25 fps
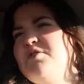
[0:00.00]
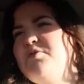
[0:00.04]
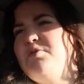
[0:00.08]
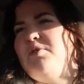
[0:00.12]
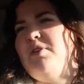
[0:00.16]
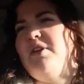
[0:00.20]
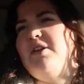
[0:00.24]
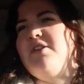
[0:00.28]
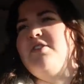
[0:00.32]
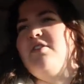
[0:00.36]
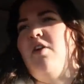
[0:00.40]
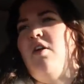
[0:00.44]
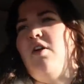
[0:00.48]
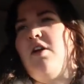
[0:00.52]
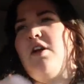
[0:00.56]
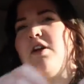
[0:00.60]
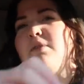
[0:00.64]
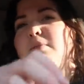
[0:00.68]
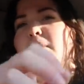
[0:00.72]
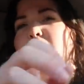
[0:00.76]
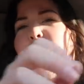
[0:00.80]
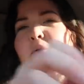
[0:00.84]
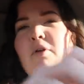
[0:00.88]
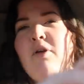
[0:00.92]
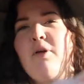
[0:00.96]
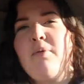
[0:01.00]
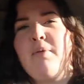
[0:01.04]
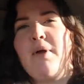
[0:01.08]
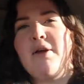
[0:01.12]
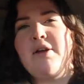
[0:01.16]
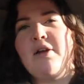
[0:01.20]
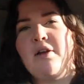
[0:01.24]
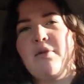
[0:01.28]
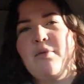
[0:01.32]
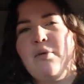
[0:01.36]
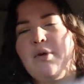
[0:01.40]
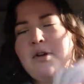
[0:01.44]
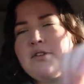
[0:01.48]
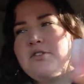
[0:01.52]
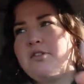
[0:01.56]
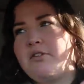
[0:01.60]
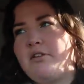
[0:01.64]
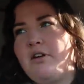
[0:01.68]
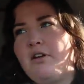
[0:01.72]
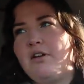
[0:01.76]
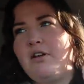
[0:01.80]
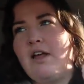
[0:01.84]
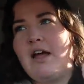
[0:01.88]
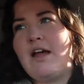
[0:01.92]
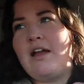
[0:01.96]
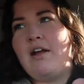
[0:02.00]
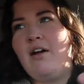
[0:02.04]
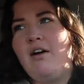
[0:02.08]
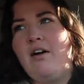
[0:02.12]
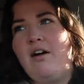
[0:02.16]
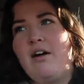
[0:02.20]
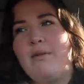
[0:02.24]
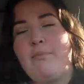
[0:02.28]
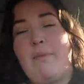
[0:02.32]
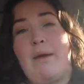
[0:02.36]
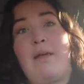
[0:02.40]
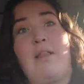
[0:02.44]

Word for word: was really dark in my room. I didn't want to turn a light on.